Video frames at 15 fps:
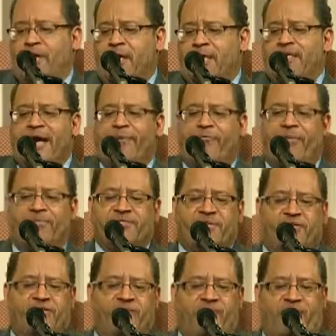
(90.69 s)
not
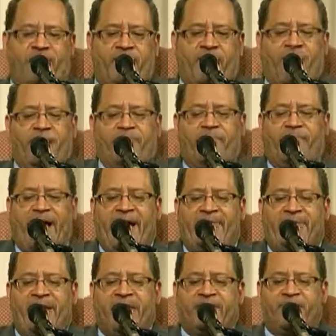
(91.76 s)
representative of. The bad
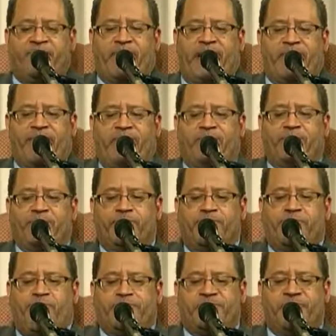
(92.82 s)
things that black people
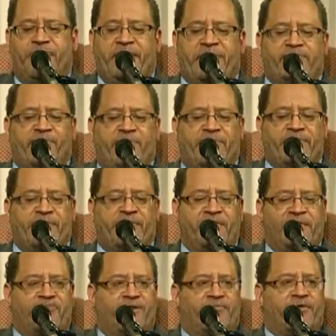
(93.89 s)
do are seen as
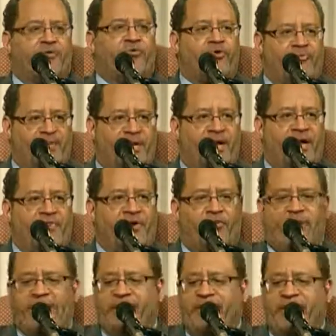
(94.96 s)
representative of the group. The
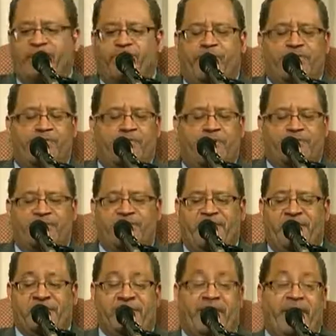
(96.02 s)
great things we do are seen
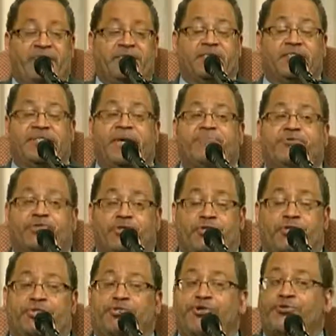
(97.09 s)
as
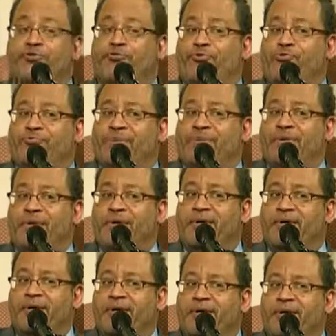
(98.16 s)
exceptions to the group.
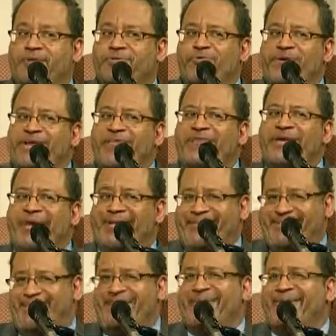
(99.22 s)
So we never get
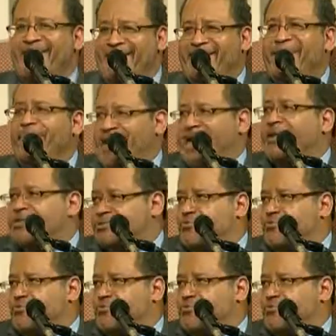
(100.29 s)
the balance